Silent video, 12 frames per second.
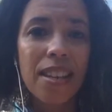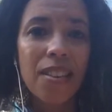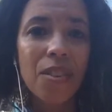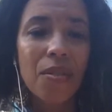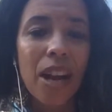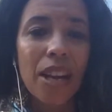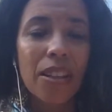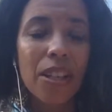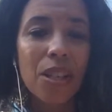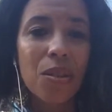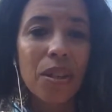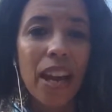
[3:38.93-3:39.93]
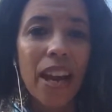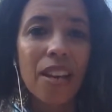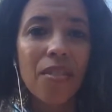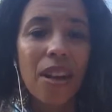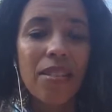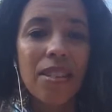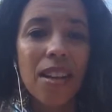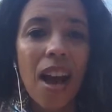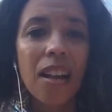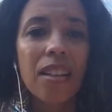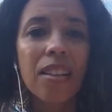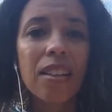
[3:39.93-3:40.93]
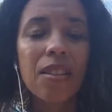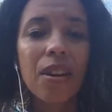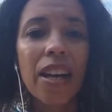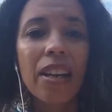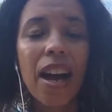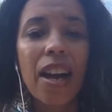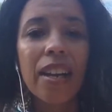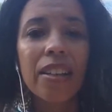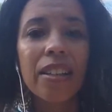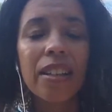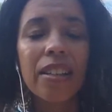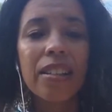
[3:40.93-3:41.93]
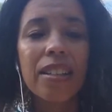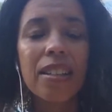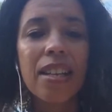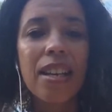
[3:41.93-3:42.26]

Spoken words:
around the UK, around Scotland, and around Ireland,